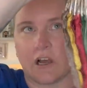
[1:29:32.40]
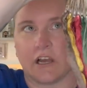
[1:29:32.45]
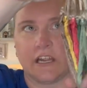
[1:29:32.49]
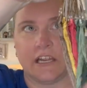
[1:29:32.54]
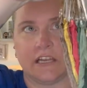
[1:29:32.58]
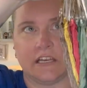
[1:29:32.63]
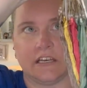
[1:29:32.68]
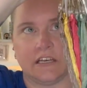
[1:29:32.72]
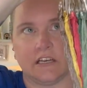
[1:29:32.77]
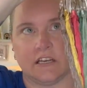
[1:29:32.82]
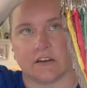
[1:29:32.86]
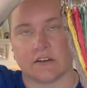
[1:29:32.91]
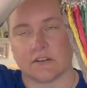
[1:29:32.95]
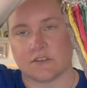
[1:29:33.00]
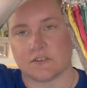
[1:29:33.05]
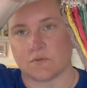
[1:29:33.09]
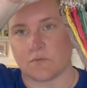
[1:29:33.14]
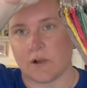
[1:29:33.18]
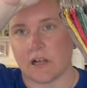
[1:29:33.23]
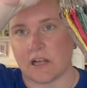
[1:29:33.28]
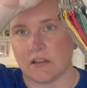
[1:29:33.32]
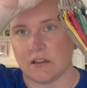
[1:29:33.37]
in here
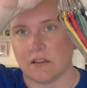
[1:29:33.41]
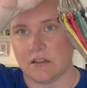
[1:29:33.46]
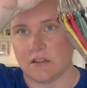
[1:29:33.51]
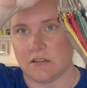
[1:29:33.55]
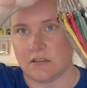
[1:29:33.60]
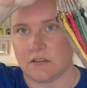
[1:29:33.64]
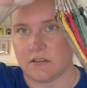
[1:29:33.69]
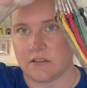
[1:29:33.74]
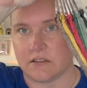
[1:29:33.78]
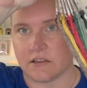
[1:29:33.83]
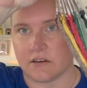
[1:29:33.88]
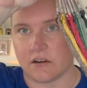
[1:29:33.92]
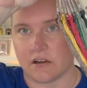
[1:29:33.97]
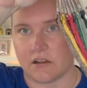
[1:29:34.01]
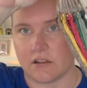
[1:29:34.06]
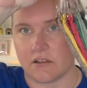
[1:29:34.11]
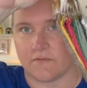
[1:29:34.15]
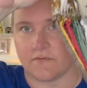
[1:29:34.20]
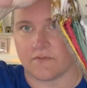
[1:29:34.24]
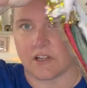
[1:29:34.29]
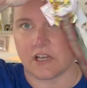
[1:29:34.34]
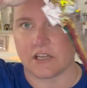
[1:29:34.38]
as well. They're all
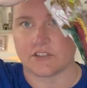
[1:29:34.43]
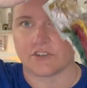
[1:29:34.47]
on floss